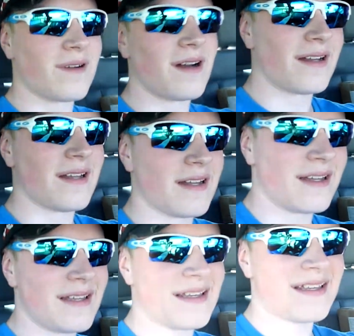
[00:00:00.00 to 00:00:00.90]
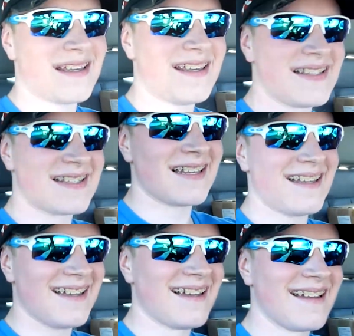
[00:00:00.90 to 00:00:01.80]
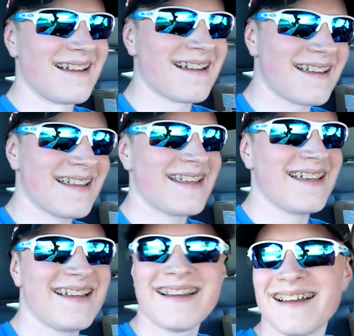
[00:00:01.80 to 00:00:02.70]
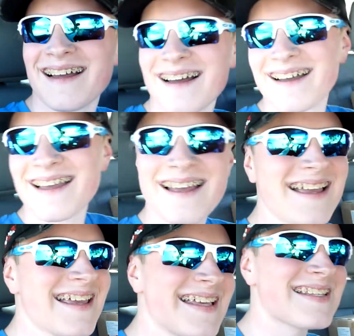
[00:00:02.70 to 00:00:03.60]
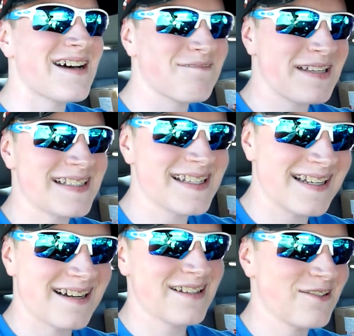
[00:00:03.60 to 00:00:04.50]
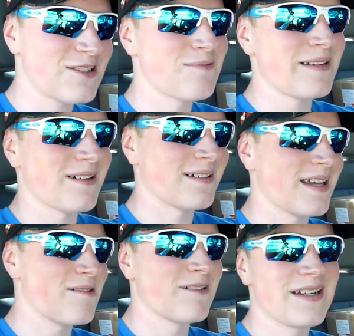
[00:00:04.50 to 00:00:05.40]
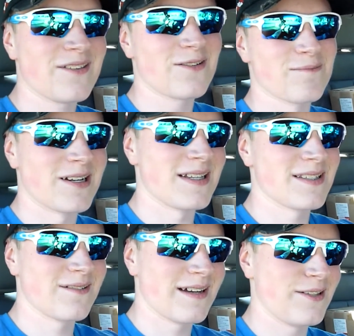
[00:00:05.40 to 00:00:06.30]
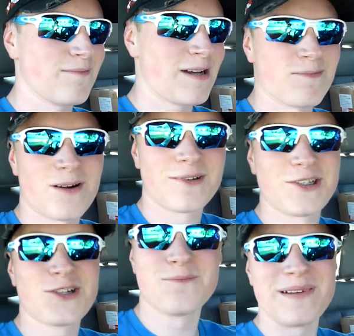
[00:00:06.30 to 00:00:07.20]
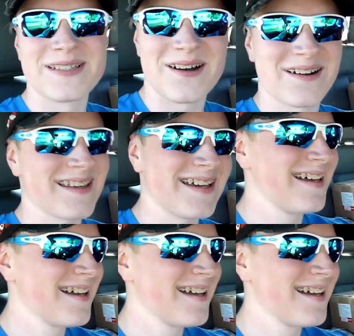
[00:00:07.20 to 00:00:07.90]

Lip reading: Seen somebody I knew that went by. Yeah. He's obviously not used to being on camera. Neither am I, so I probably shouldn't be talking.